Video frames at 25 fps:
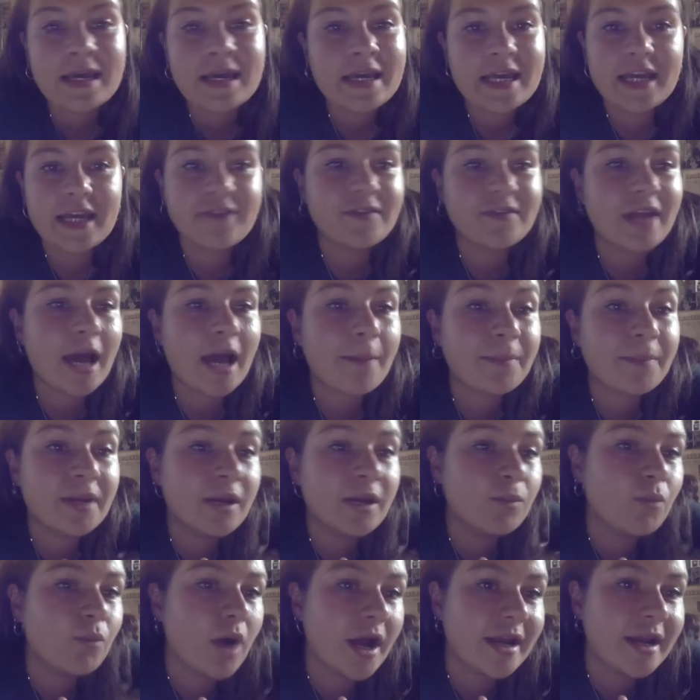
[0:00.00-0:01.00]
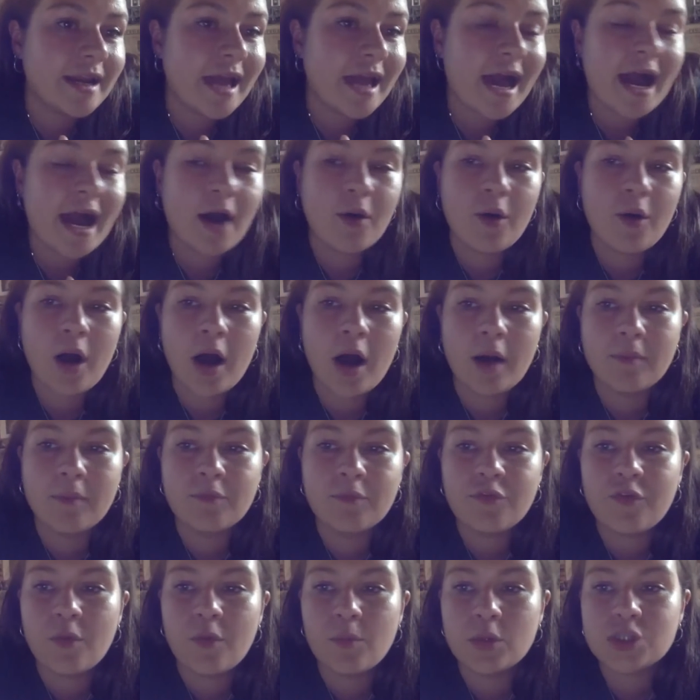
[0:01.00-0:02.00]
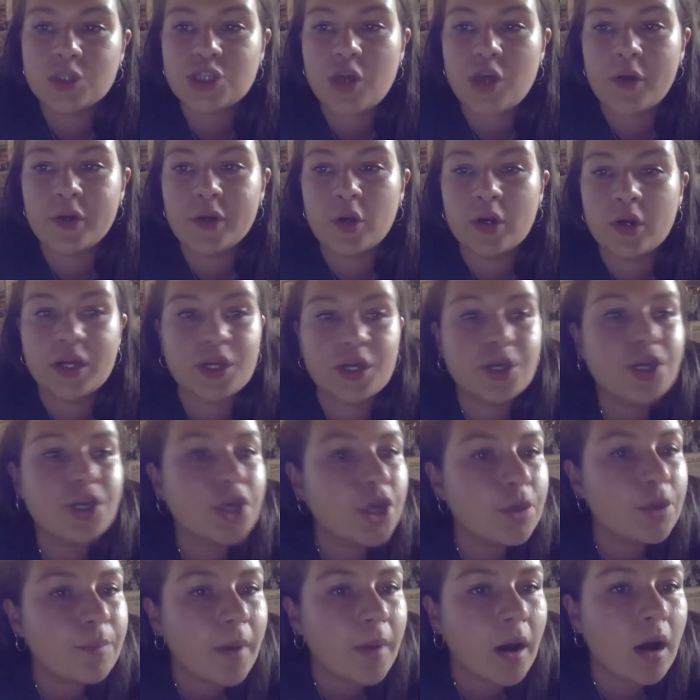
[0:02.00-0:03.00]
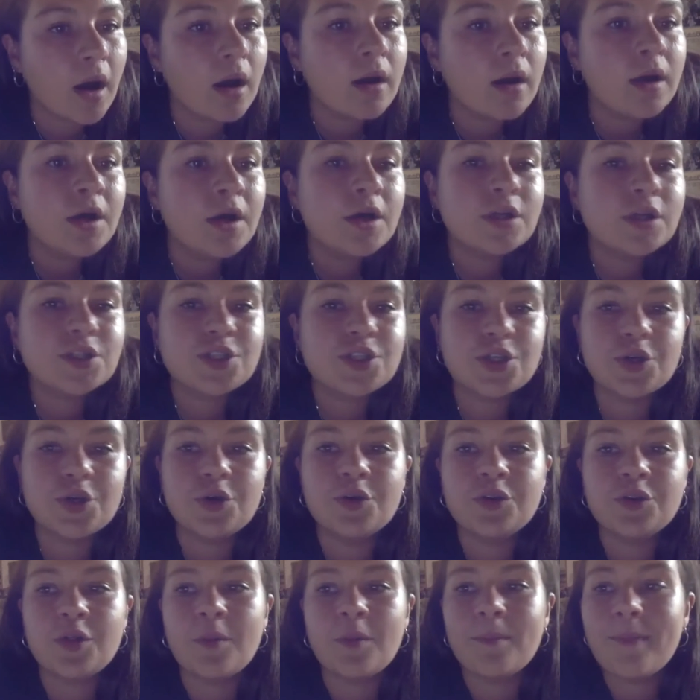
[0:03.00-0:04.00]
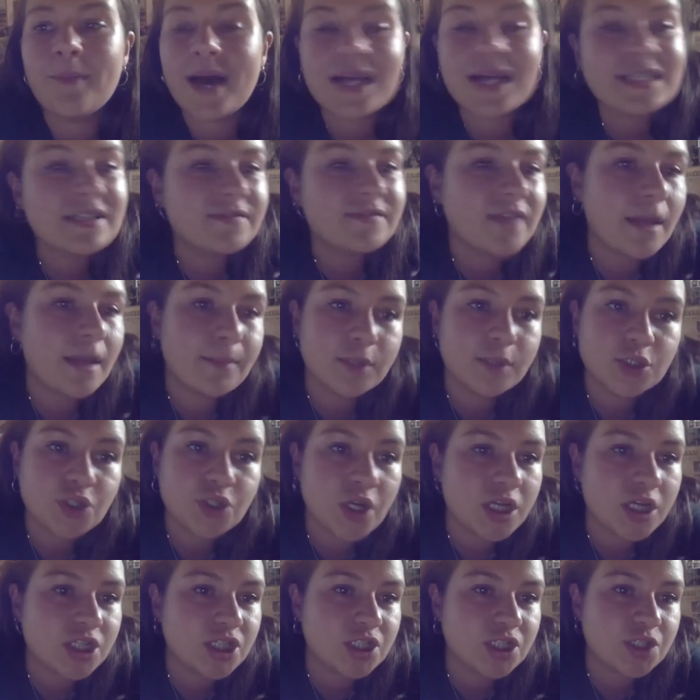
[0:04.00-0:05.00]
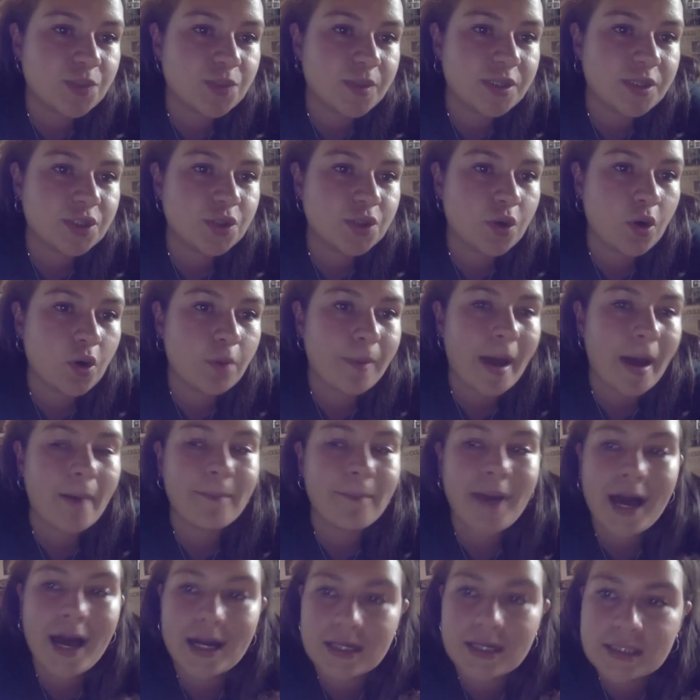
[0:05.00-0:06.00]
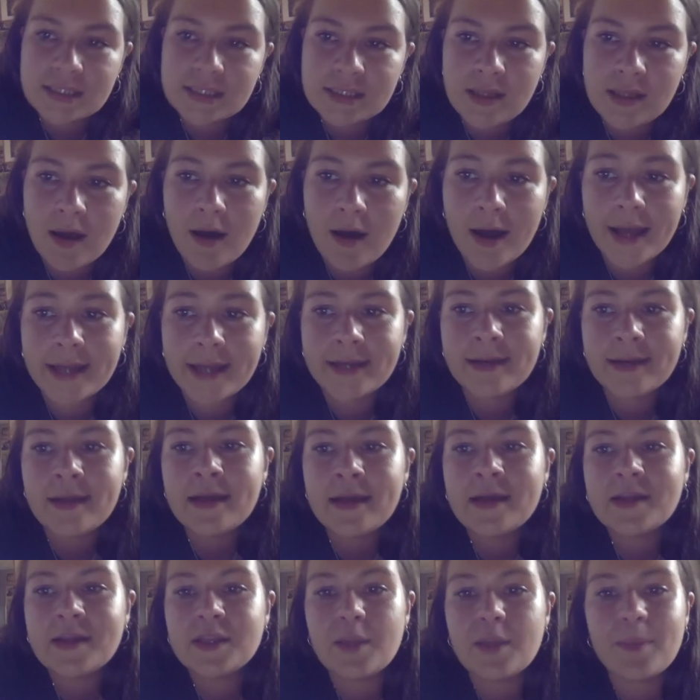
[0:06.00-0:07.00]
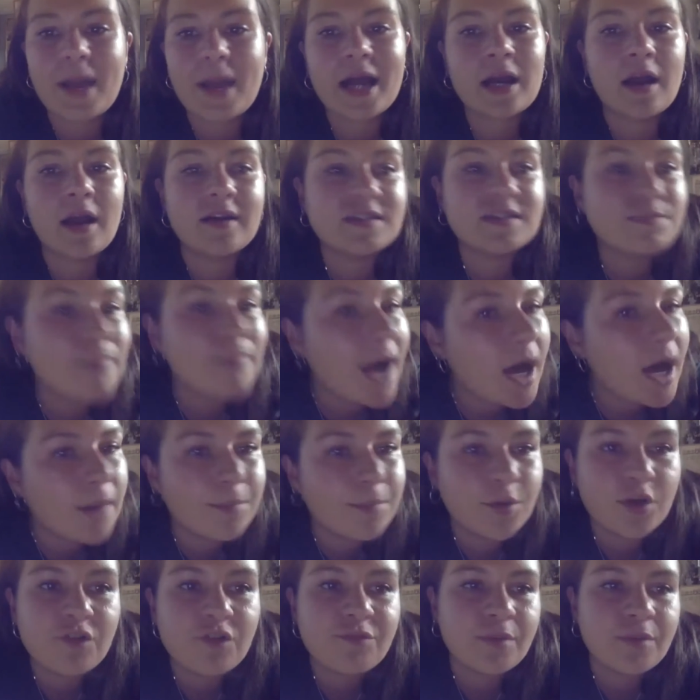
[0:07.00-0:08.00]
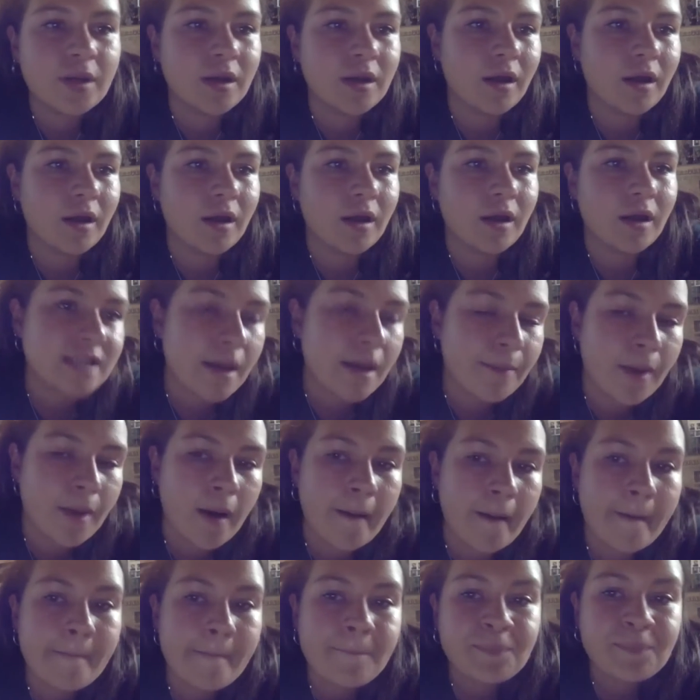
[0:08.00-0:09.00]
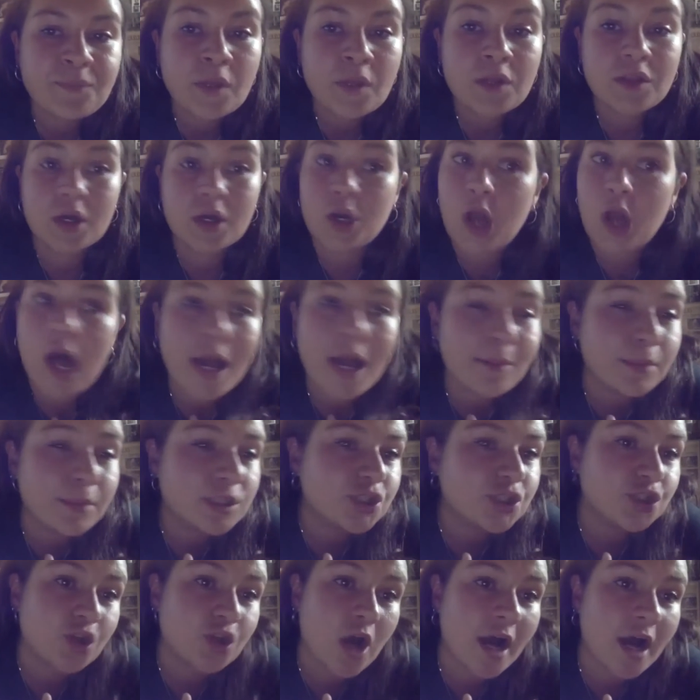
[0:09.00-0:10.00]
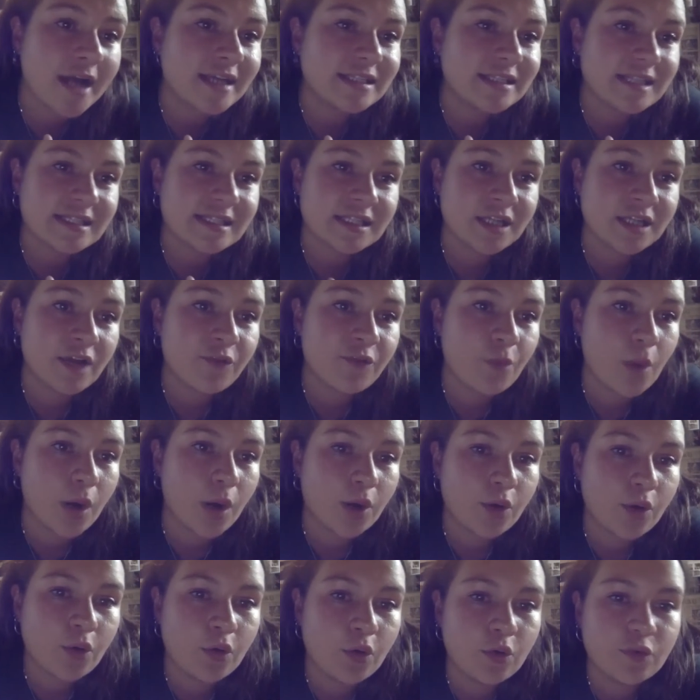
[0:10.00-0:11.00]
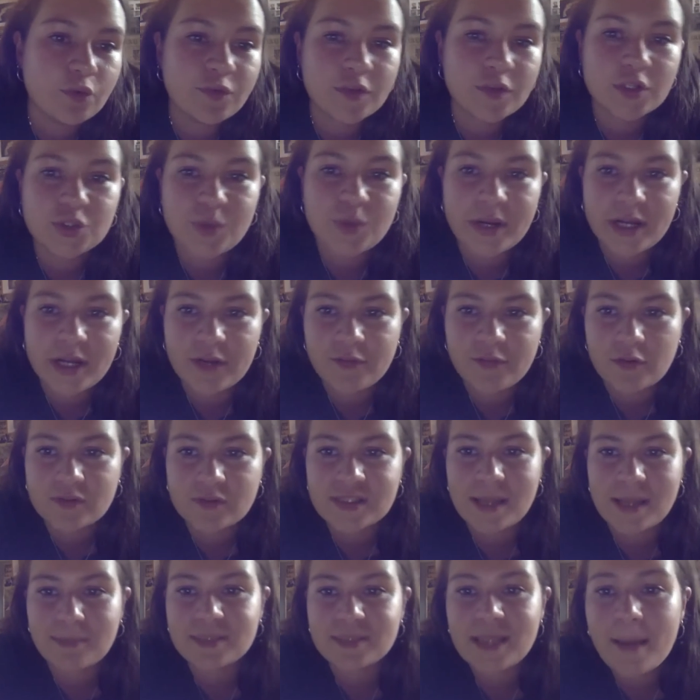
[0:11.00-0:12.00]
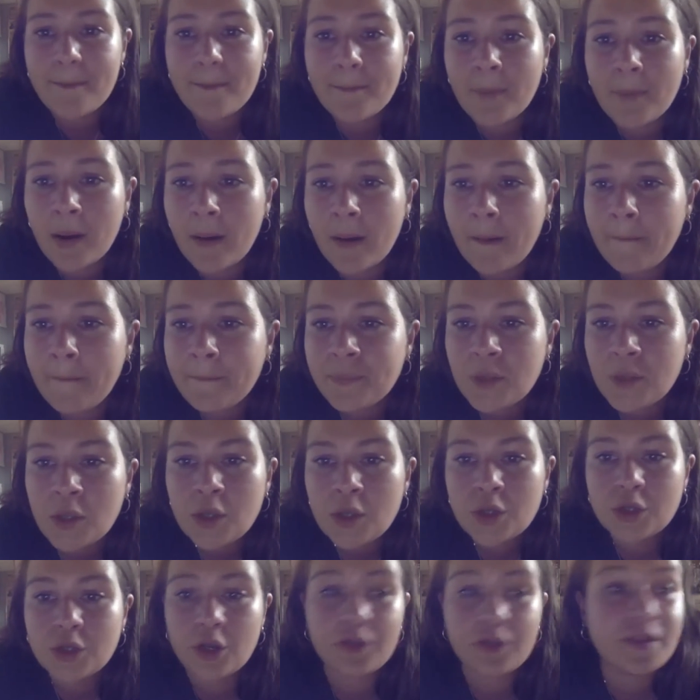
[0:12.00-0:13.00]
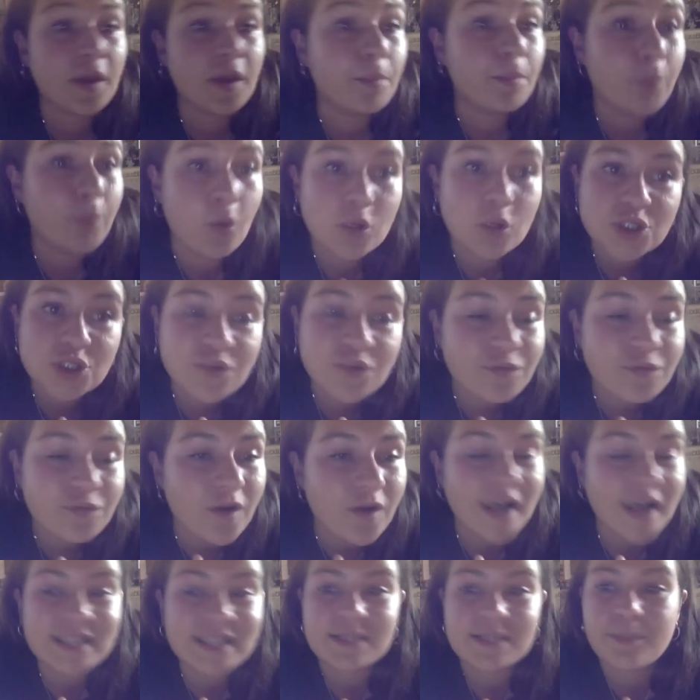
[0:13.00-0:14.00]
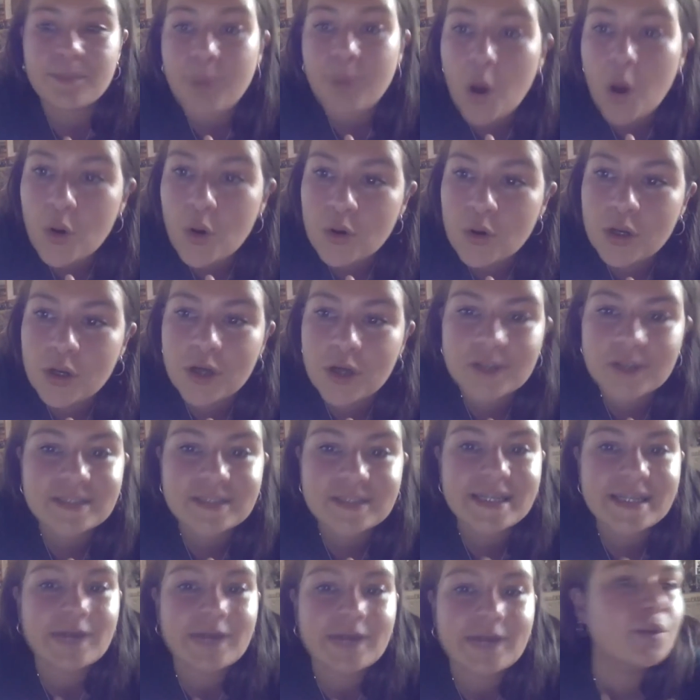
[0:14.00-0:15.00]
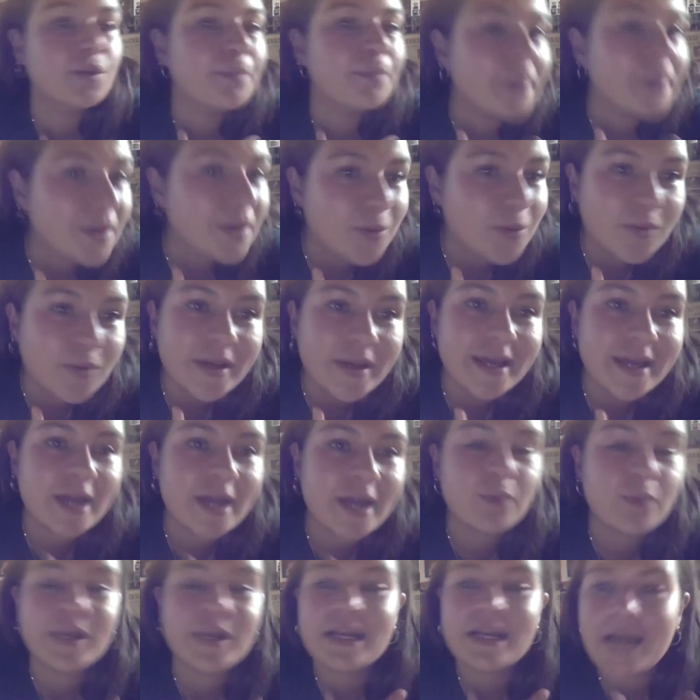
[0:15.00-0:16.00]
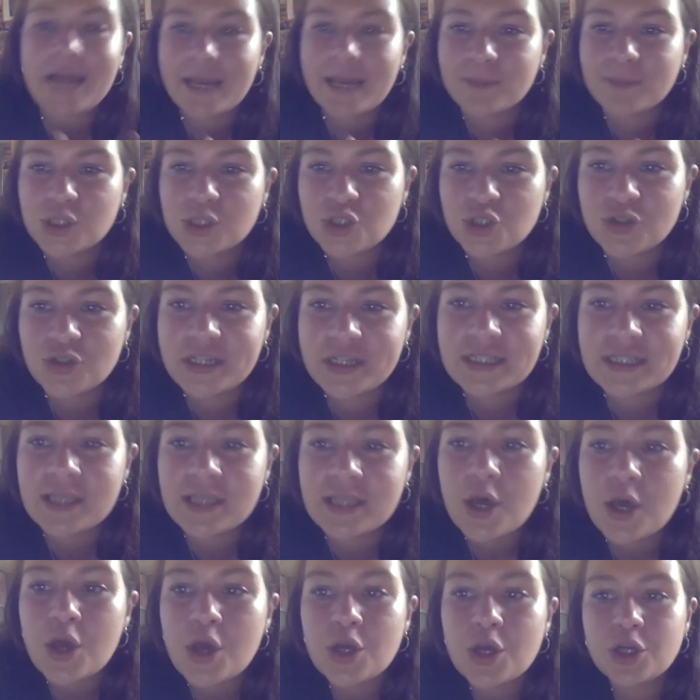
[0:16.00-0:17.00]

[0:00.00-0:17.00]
even happening right now, from what's going on in Cuba to the massive demonstrations we saw about Palestine, the Black Lives Matter movement last summer, the climate strikes. There's another one called for the 20th of September, the abortion fights in Poland, kill the bill here, reclaim the streets.